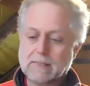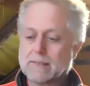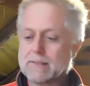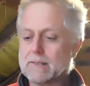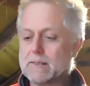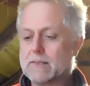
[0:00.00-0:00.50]

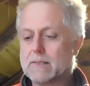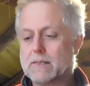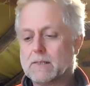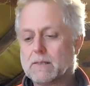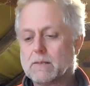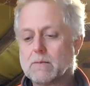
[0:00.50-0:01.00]
So,
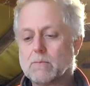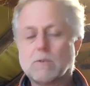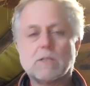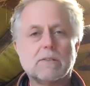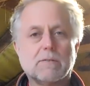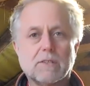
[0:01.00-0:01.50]

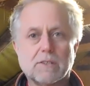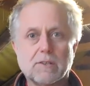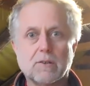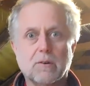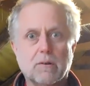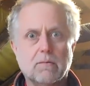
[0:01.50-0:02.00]
whatever you
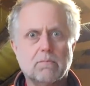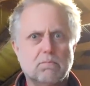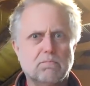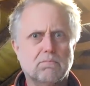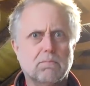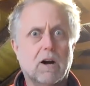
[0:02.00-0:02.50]
do,
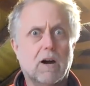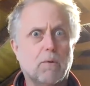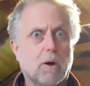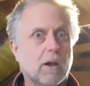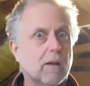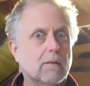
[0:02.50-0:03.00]
buy
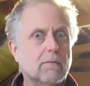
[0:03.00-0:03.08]
one.